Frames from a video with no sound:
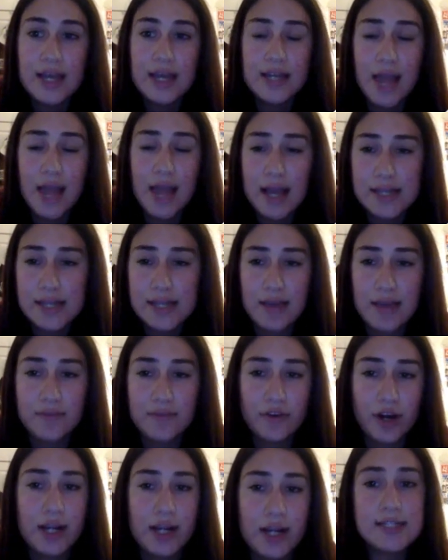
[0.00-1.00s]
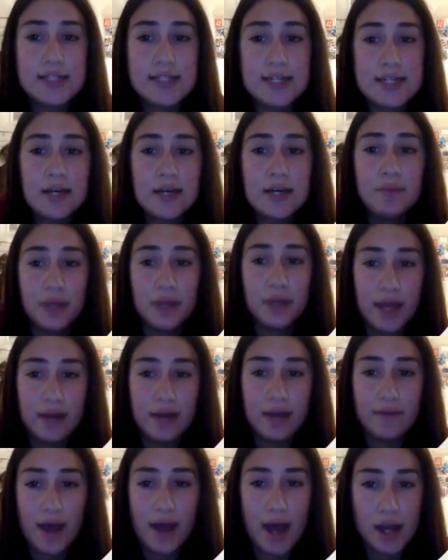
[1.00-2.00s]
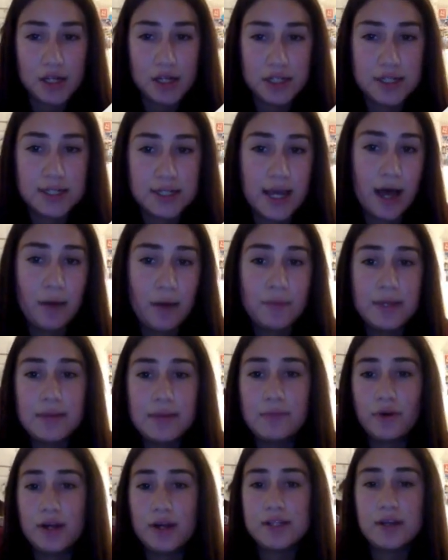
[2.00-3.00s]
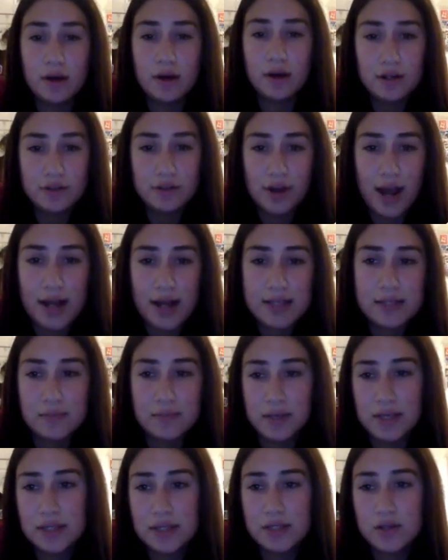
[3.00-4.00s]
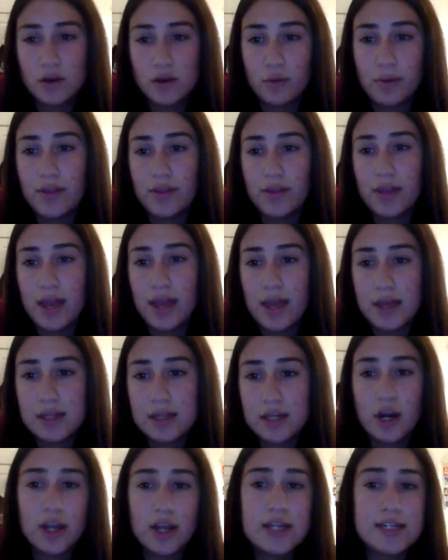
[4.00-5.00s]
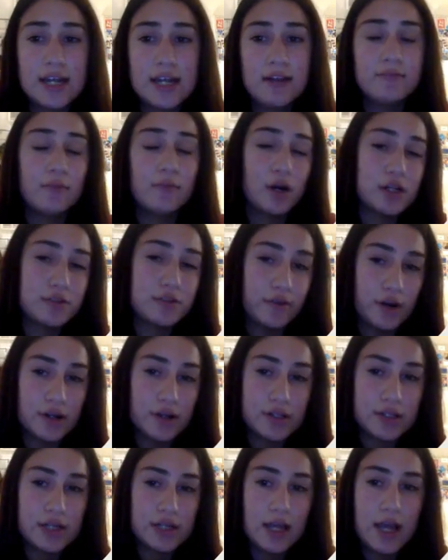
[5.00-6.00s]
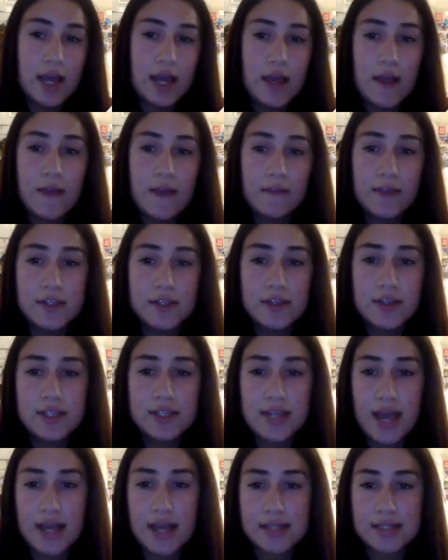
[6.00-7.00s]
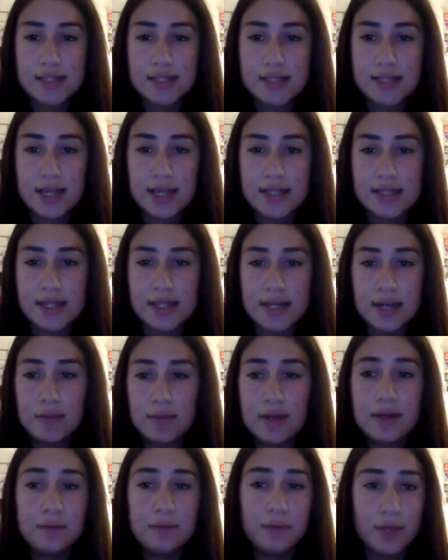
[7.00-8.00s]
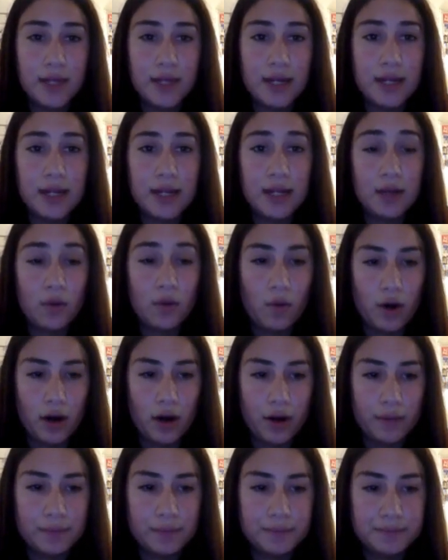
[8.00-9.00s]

Next, I have created a detailed plan of action to help keep Chris on track to meet his goal by the target date of March 1st. These are the tasks and dates that need to be completed in order.